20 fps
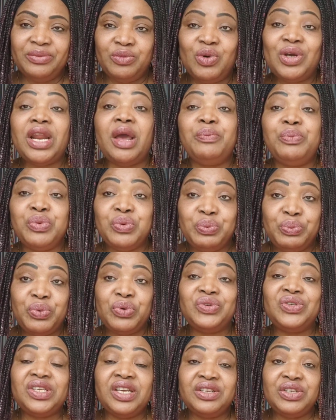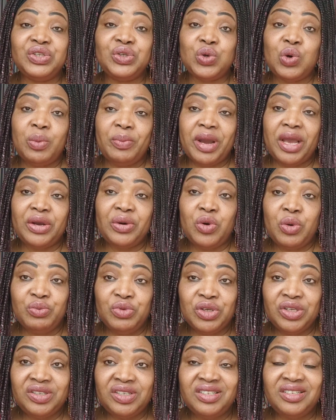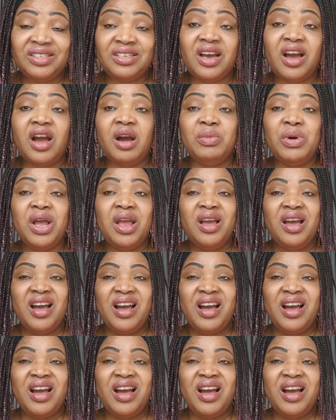when I posted it on my community tab,